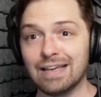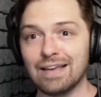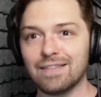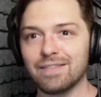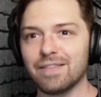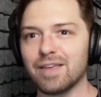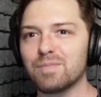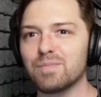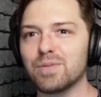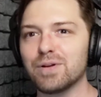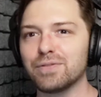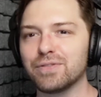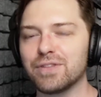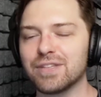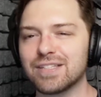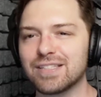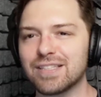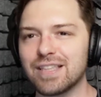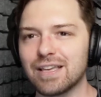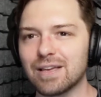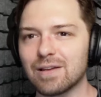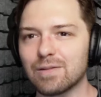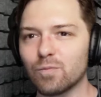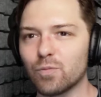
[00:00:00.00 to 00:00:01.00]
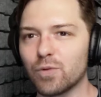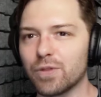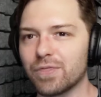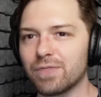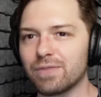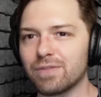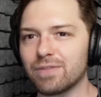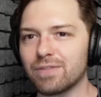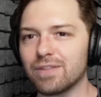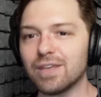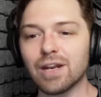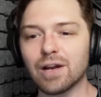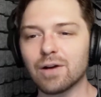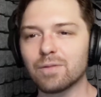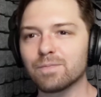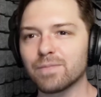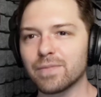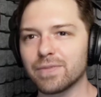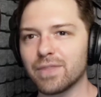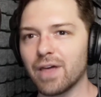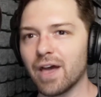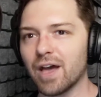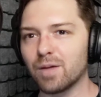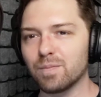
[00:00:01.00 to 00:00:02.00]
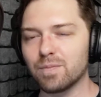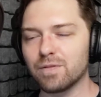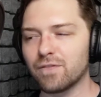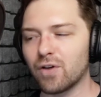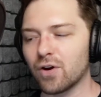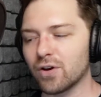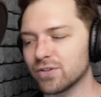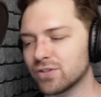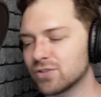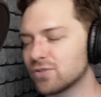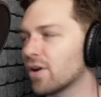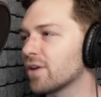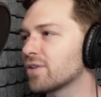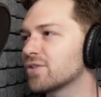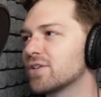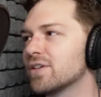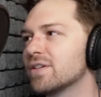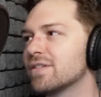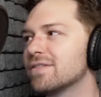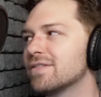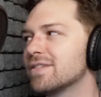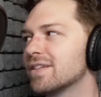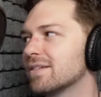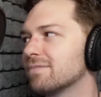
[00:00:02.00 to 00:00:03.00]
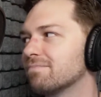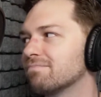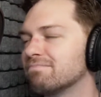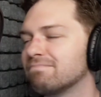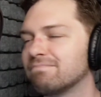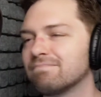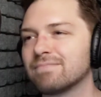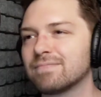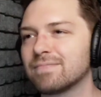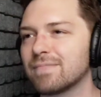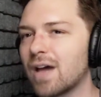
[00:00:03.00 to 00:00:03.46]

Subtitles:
they built this thing with, the help of our instructions, and